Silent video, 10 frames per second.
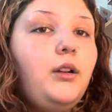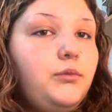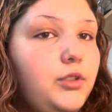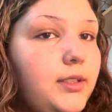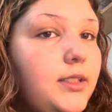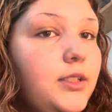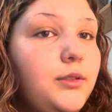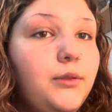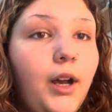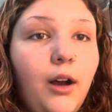just
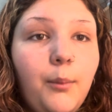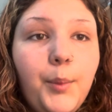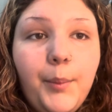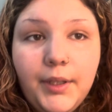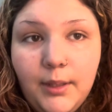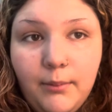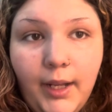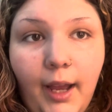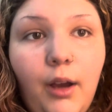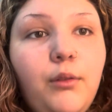to help put them
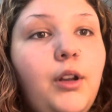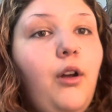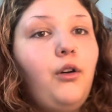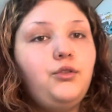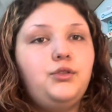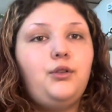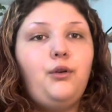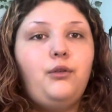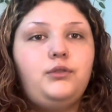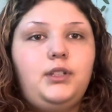down and
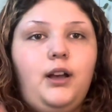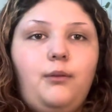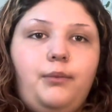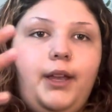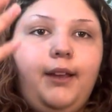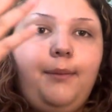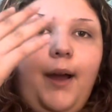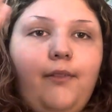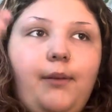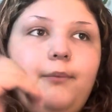also to help like
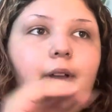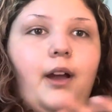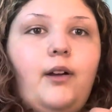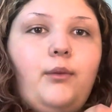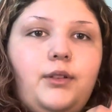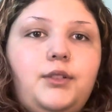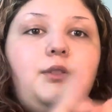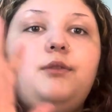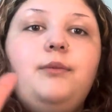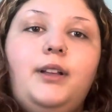have them how I want
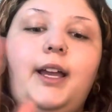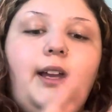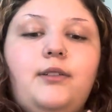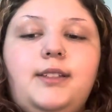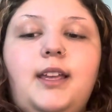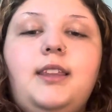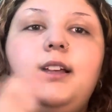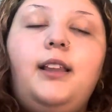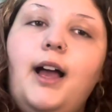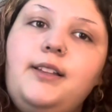to. But like I was saying in the
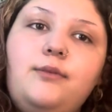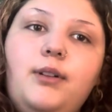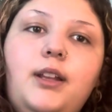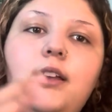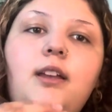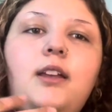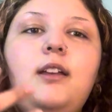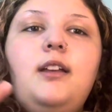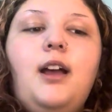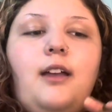last one,
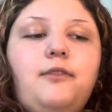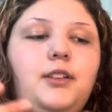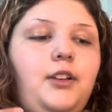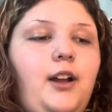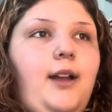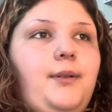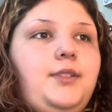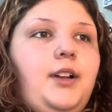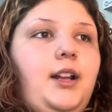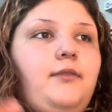I feel like your eyebrows
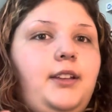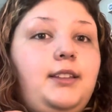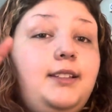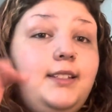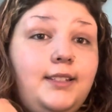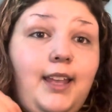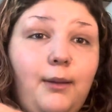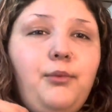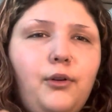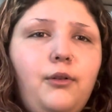are kind of like the
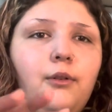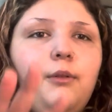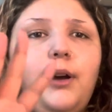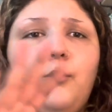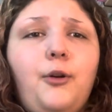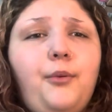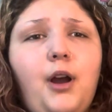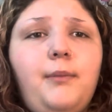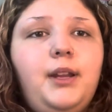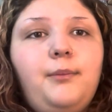staple, a more
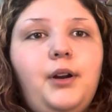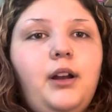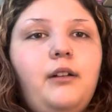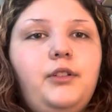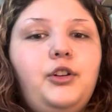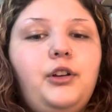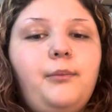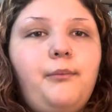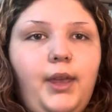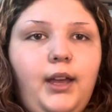prominent part of your
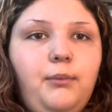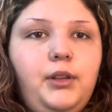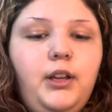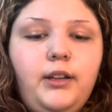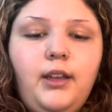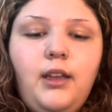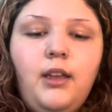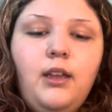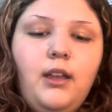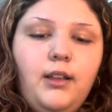makeup look,
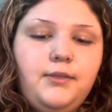and